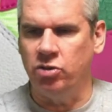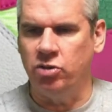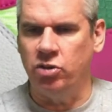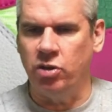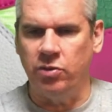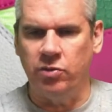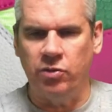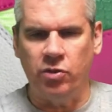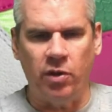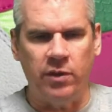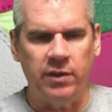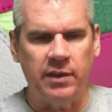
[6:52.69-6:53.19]
So
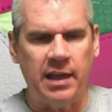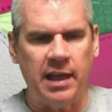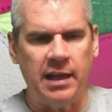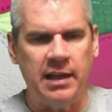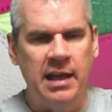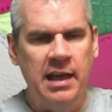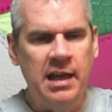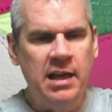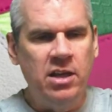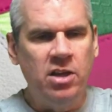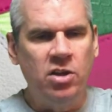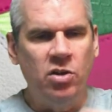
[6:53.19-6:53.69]
you've got
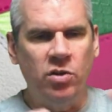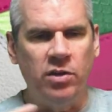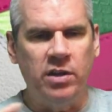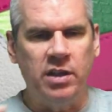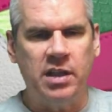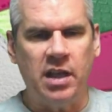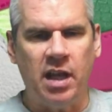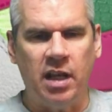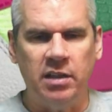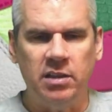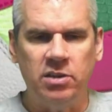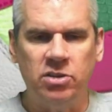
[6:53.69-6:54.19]
that, you know, the
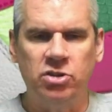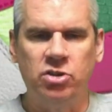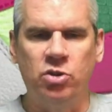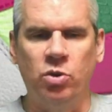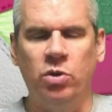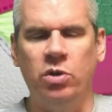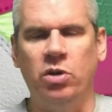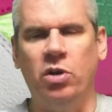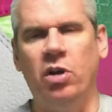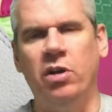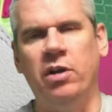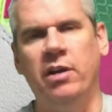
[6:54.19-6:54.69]
colours
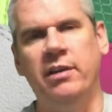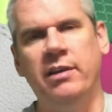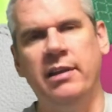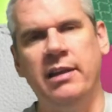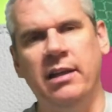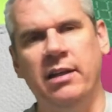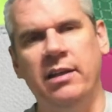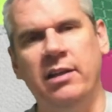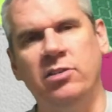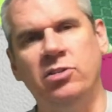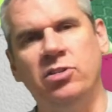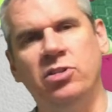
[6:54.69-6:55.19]
going on
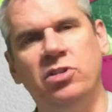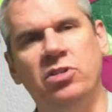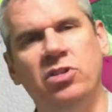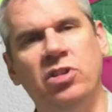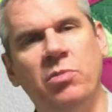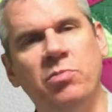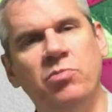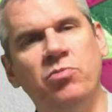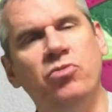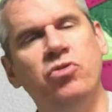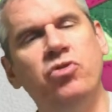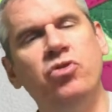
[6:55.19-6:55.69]
there. There's
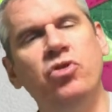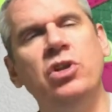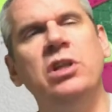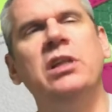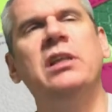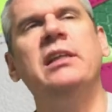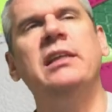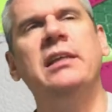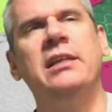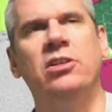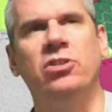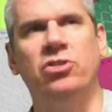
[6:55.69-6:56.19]
some
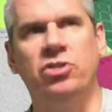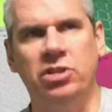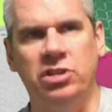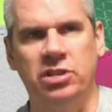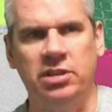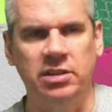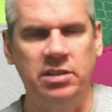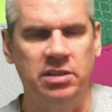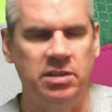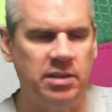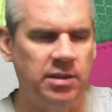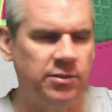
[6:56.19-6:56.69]
really
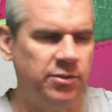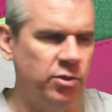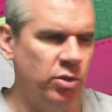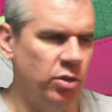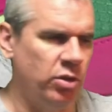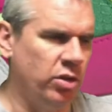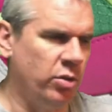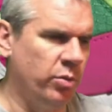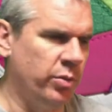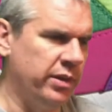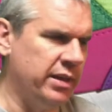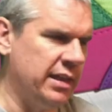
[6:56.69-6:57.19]
interesting stuff
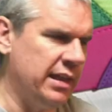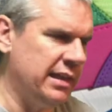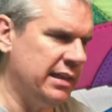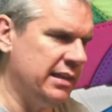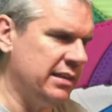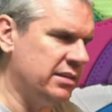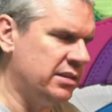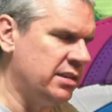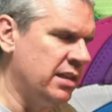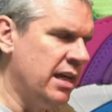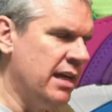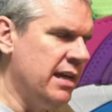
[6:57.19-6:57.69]
going on with the
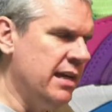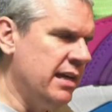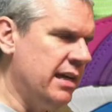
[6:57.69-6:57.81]
hits.